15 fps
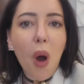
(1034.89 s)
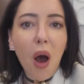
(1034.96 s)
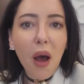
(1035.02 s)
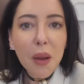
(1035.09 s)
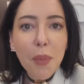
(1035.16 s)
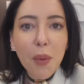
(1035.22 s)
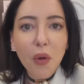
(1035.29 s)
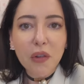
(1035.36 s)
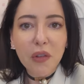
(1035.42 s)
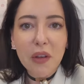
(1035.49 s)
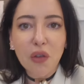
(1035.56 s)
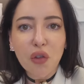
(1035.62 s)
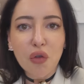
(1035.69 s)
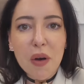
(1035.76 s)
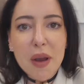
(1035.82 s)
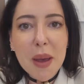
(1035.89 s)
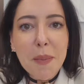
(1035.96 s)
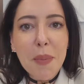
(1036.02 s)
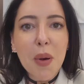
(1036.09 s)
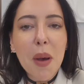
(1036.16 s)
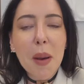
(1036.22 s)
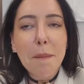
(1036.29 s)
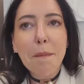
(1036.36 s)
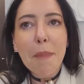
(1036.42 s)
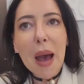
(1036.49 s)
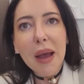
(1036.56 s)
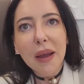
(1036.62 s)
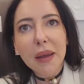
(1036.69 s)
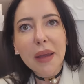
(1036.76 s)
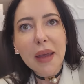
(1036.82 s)
I booked this trip
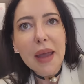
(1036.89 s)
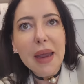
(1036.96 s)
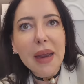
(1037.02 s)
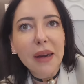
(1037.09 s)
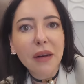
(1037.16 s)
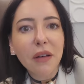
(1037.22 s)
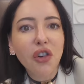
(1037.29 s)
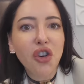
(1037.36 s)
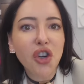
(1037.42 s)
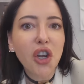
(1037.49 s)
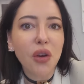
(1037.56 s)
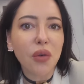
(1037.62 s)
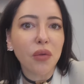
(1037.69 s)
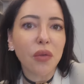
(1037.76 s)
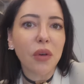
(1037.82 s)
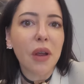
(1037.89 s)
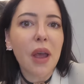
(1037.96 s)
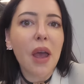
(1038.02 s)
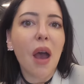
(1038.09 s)
back in June.